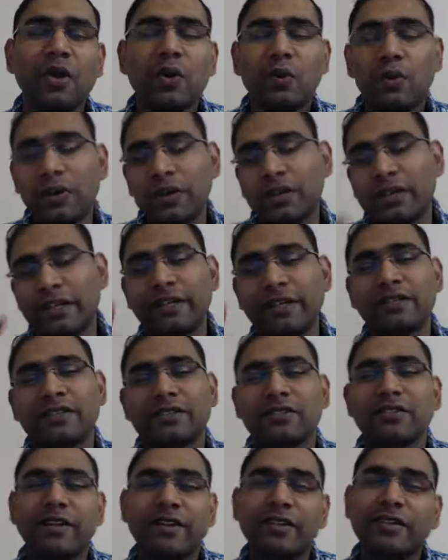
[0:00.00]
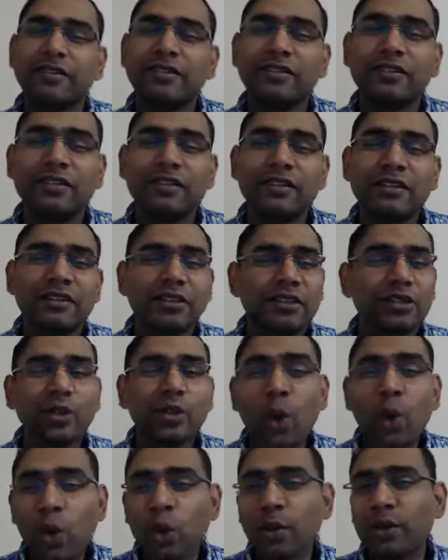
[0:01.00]
Well, here's the thing.
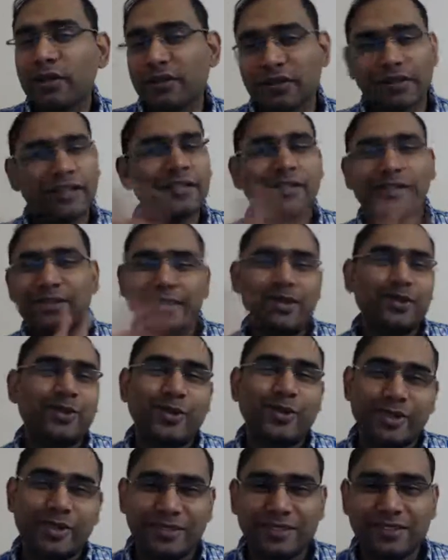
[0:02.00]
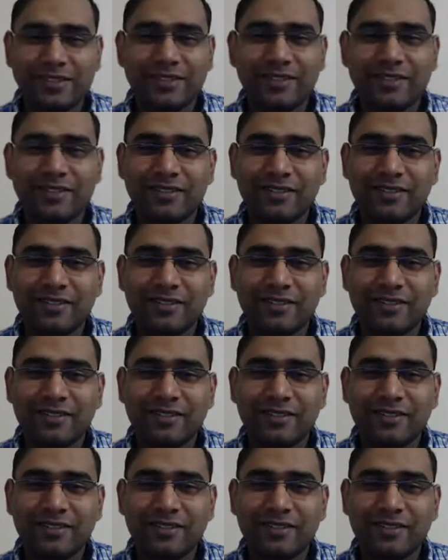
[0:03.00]
Don't set resolutions.